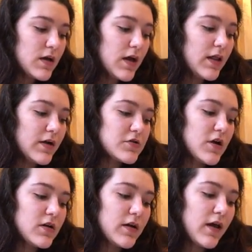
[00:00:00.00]

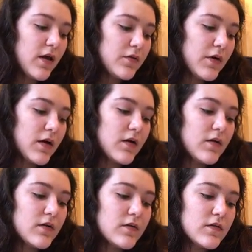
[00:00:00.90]
Electronic health
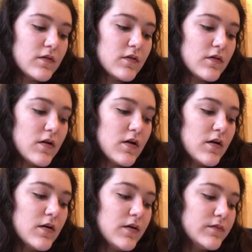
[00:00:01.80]
records
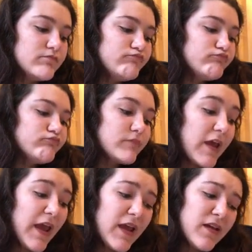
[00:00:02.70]

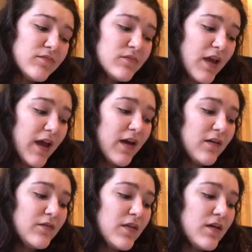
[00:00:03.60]
can
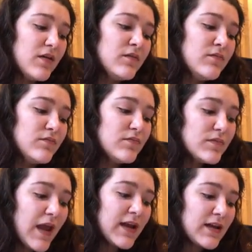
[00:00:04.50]
have the
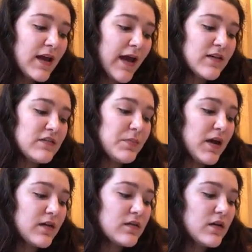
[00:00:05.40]
data
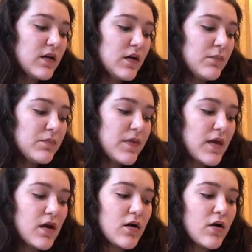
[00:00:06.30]
aspect, but
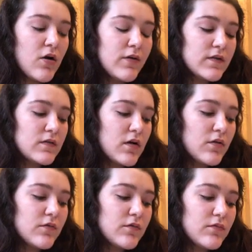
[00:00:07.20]
they are always not
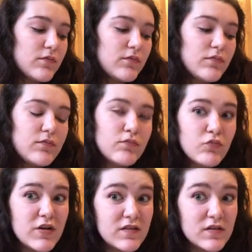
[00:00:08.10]

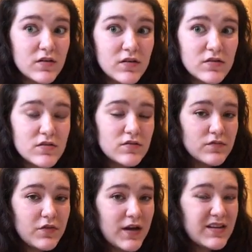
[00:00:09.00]
research
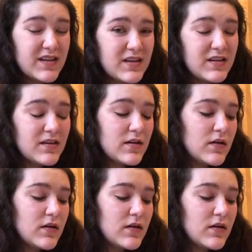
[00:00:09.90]
friendly,